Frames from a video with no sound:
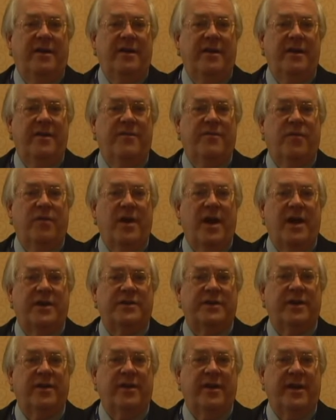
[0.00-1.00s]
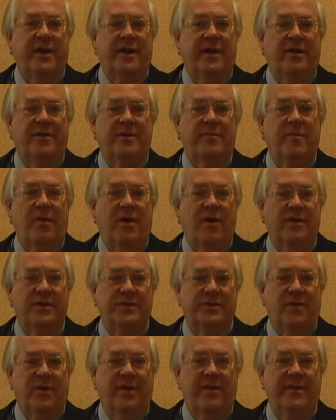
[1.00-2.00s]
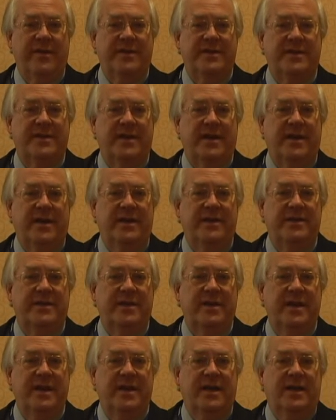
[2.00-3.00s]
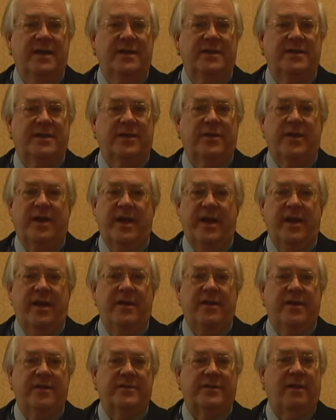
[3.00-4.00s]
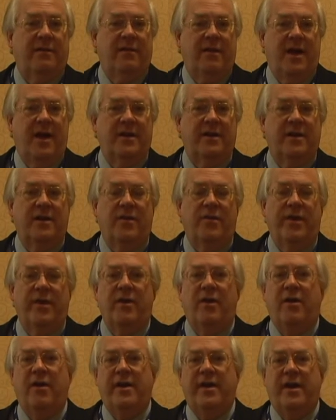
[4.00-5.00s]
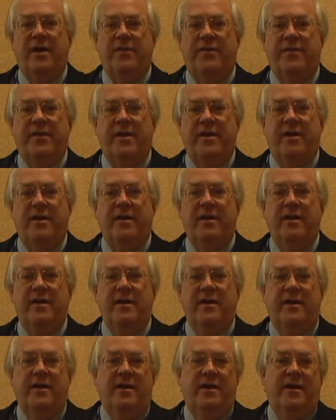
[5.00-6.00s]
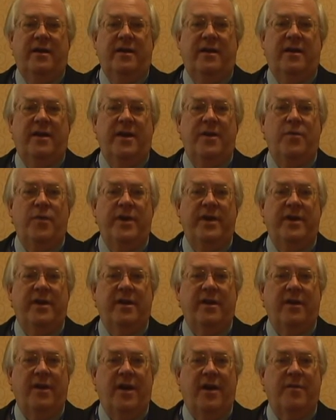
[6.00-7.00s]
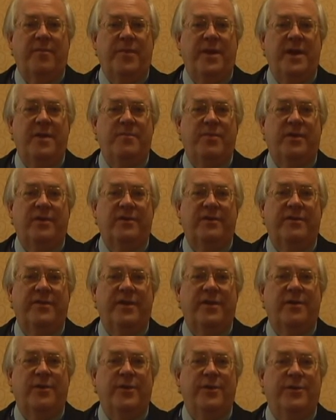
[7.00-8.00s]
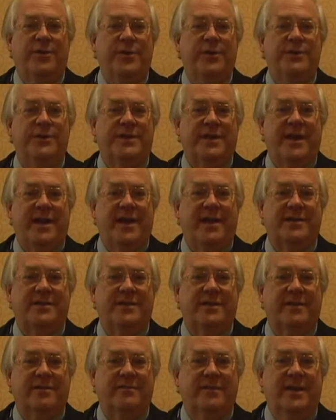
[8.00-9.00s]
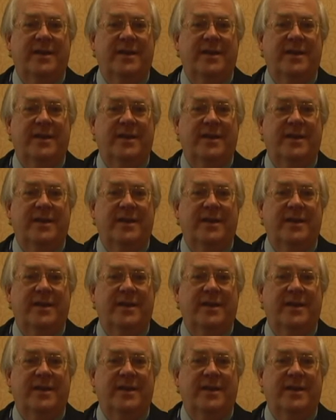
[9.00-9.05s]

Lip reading: if we're actually going to get out to Mars one of these days. So again, there's a lot going on out there, and we need a lot of people that are enthusiastic